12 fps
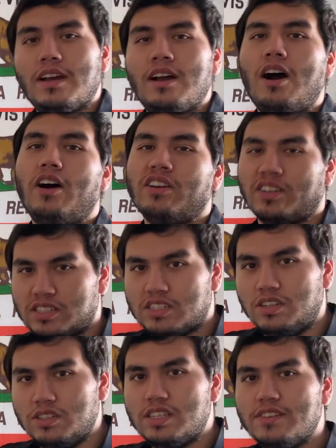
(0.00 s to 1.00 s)
are
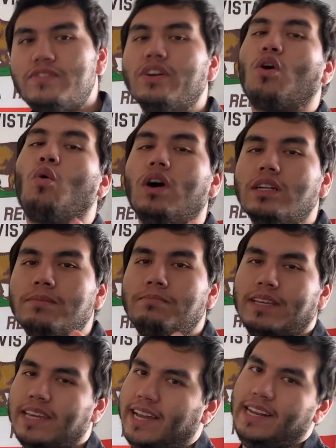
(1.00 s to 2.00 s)
exclusive to quantum
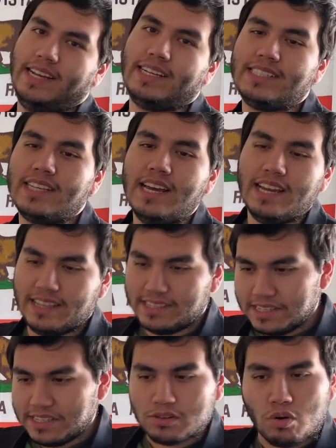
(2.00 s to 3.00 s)
mechanics. This
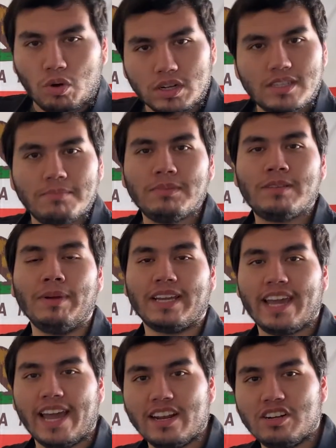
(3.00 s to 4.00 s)
is a quantum
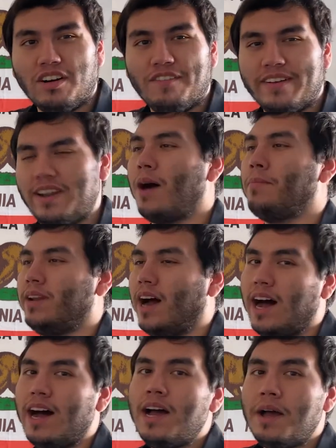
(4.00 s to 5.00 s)
mechanical
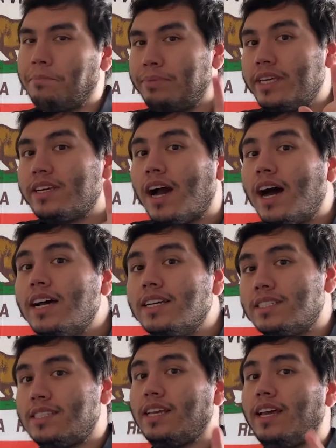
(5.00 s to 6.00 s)
phenomena
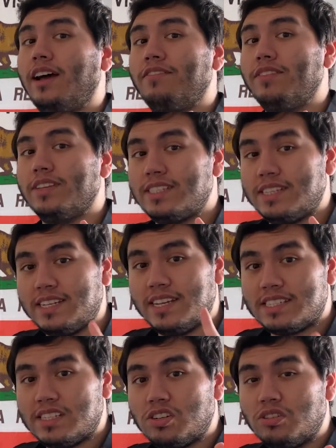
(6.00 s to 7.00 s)
because of the
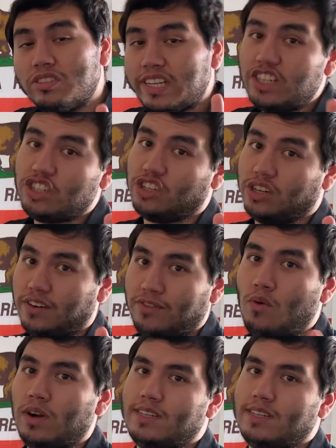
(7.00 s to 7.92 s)
statistical nature of quantum